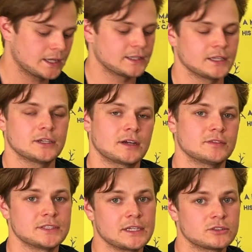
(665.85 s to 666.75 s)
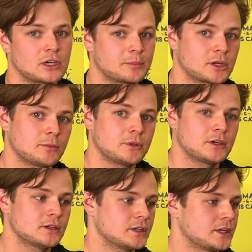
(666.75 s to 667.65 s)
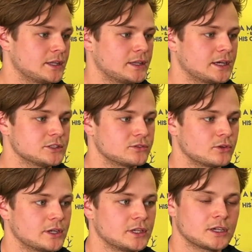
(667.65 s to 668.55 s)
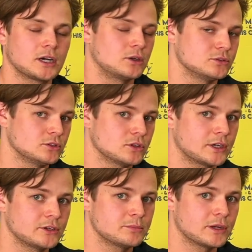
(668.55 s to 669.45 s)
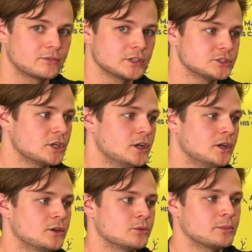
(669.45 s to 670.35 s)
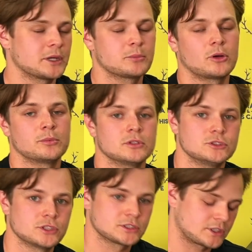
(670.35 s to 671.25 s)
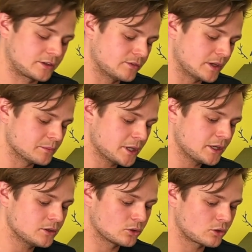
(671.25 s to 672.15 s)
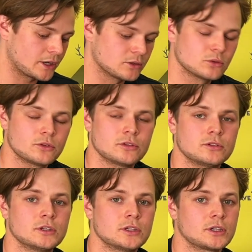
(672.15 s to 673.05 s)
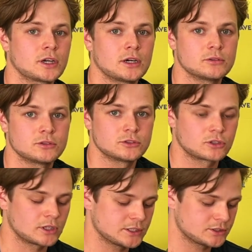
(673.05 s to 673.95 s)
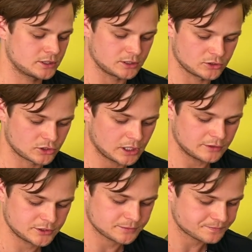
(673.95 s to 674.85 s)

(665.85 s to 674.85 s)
And then you have a D-type coupler, and that is for any Carlton United beverage. You make popular drinks like VB or Great Northern, your Carlton Dries and Drafts.